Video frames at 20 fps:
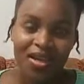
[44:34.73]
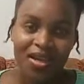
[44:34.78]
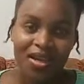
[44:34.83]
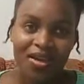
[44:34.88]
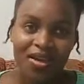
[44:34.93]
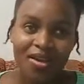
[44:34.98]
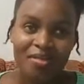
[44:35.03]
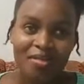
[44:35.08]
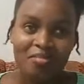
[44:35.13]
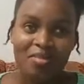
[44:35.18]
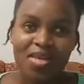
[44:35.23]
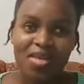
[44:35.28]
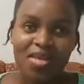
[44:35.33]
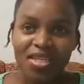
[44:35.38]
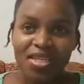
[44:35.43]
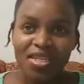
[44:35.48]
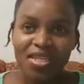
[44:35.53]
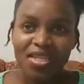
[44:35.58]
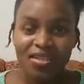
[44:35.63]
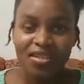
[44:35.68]
being in the
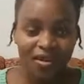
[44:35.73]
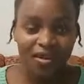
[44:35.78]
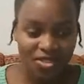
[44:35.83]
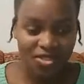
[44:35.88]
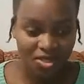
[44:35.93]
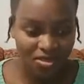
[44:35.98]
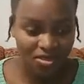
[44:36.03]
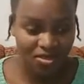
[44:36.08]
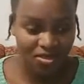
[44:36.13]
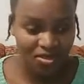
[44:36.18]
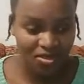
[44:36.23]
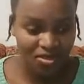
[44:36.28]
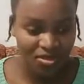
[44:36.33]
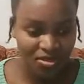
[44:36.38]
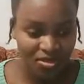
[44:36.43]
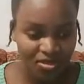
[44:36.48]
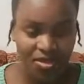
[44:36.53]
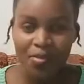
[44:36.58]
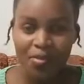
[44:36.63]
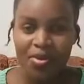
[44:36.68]
hospital, there are
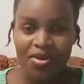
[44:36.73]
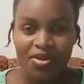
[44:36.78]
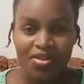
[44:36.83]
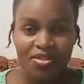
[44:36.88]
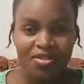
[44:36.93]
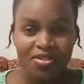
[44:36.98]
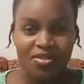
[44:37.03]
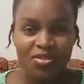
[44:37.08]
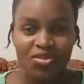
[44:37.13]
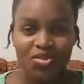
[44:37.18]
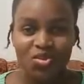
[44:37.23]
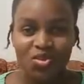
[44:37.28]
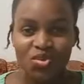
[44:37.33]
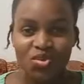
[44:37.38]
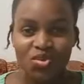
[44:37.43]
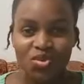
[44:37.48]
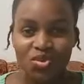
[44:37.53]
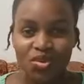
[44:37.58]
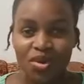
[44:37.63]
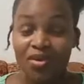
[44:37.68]
persons who were
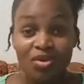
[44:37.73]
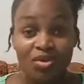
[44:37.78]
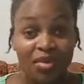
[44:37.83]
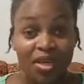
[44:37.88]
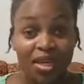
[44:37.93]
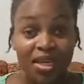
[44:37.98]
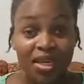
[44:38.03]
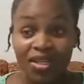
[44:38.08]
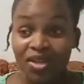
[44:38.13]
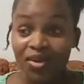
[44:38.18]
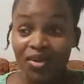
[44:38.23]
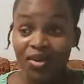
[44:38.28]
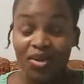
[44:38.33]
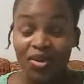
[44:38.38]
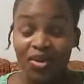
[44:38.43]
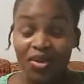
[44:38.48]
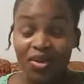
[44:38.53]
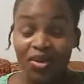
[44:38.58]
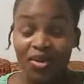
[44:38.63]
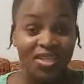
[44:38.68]
around me, they
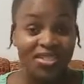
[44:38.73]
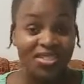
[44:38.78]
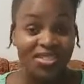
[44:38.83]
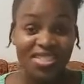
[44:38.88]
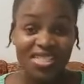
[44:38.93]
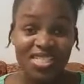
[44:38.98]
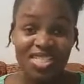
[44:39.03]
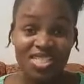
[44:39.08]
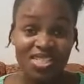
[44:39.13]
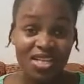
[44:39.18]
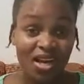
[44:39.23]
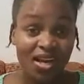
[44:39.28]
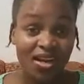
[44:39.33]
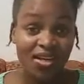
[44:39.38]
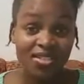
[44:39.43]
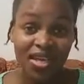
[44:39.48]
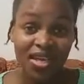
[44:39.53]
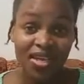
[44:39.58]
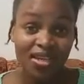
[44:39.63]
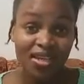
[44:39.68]
were getting
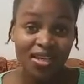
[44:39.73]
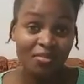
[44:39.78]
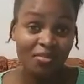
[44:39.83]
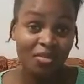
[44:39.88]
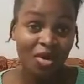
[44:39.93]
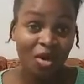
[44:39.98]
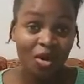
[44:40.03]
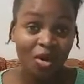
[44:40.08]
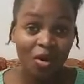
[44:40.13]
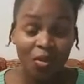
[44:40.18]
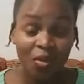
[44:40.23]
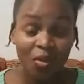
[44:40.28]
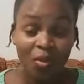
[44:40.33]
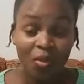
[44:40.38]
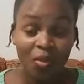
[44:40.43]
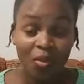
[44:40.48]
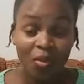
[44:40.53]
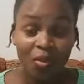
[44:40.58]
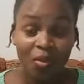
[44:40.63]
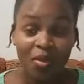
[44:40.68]
discharged, like them come,
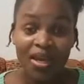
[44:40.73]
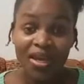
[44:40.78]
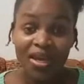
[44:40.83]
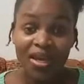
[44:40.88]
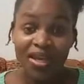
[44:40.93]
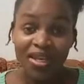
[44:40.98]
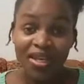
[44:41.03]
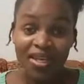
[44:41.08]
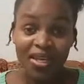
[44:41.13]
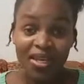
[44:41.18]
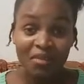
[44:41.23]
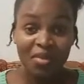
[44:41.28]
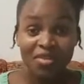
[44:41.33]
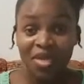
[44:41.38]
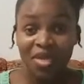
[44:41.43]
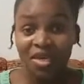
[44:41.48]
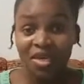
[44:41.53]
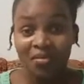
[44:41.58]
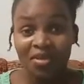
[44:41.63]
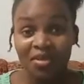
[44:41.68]
them have them
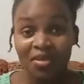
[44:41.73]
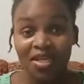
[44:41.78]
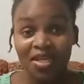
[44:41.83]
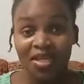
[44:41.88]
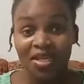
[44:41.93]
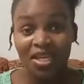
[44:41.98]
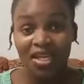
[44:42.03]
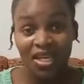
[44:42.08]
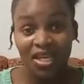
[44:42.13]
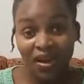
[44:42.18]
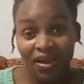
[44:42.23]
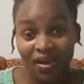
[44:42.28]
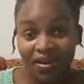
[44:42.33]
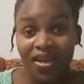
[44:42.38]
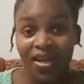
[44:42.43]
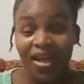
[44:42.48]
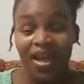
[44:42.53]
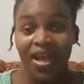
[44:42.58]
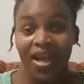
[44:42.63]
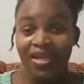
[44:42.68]
baby, then gone.
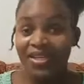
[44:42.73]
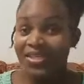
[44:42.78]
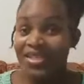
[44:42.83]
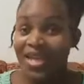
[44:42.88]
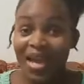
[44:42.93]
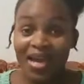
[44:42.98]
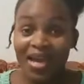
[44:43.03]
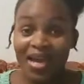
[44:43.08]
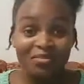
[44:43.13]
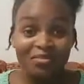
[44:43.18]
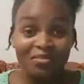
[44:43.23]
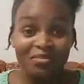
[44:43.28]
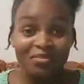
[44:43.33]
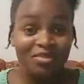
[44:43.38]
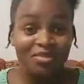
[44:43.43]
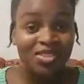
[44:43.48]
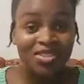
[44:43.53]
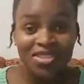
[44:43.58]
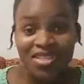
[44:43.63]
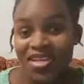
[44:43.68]
And I'm just
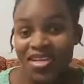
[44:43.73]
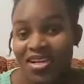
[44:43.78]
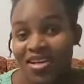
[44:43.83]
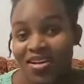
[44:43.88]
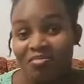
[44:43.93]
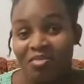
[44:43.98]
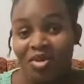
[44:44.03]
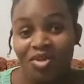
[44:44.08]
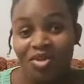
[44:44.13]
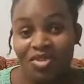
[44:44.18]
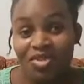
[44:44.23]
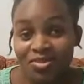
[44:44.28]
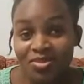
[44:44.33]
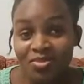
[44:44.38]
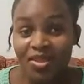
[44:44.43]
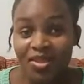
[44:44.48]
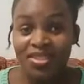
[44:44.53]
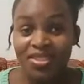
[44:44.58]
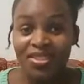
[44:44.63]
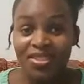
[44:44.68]
there months
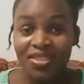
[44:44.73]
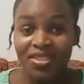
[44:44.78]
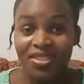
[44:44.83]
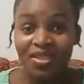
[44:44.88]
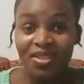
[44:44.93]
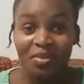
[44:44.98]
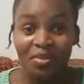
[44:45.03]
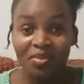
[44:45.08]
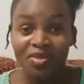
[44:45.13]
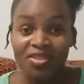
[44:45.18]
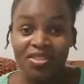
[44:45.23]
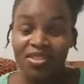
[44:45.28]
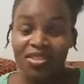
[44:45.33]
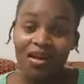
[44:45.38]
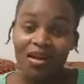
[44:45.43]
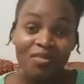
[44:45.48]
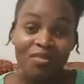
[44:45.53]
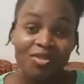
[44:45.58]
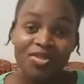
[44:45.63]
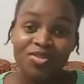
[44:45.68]
on top of months, till
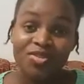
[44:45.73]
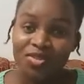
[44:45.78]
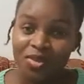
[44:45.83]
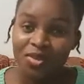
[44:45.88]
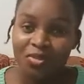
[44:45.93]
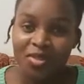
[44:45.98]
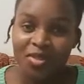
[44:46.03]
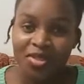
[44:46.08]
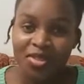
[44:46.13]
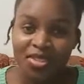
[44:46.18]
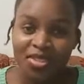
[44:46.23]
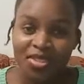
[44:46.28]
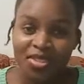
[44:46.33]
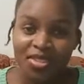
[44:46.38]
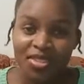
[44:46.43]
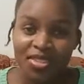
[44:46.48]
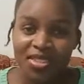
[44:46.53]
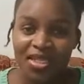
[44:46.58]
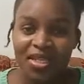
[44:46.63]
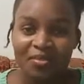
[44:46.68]
almost 4 months. And
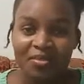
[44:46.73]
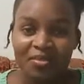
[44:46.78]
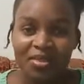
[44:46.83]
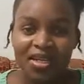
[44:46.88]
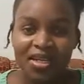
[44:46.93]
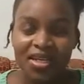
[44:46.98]
I'm like,